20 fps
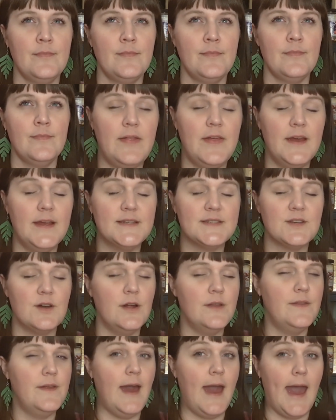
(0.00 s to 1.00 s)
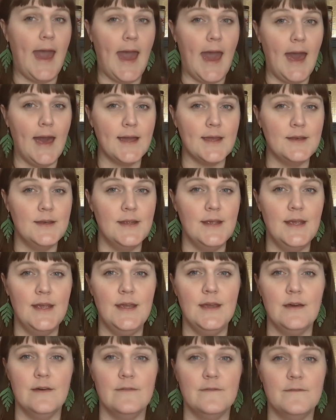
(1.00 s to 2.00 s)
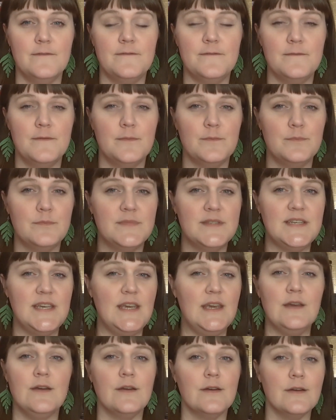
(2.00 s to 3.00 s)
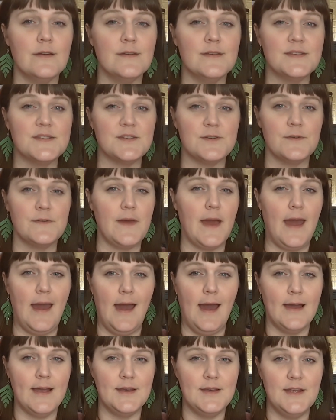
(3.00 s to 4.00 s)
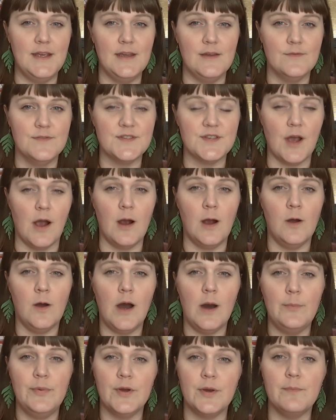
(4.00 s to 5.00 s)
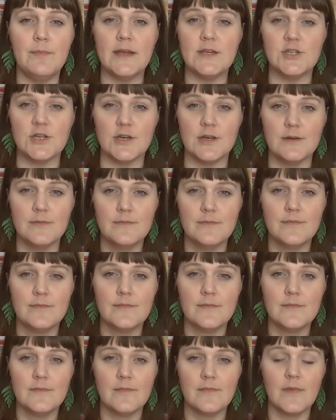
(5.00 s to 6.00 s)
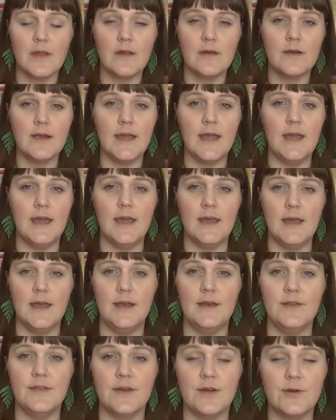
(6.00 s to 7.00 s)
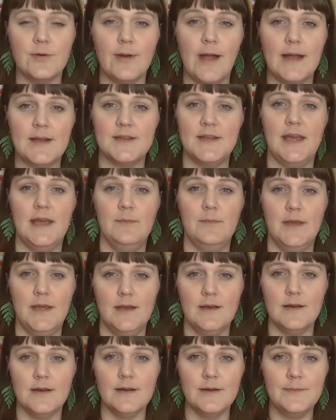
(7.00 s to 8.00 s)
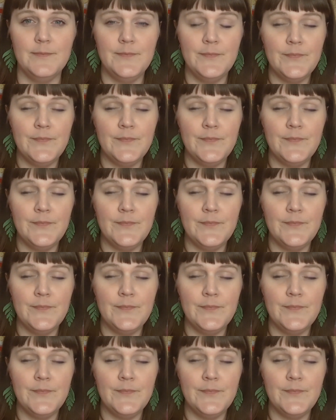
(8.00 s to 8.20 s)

I think it's called the agony of tears or the agony of sorrow. I'll put a picture, okay, and the correct name here.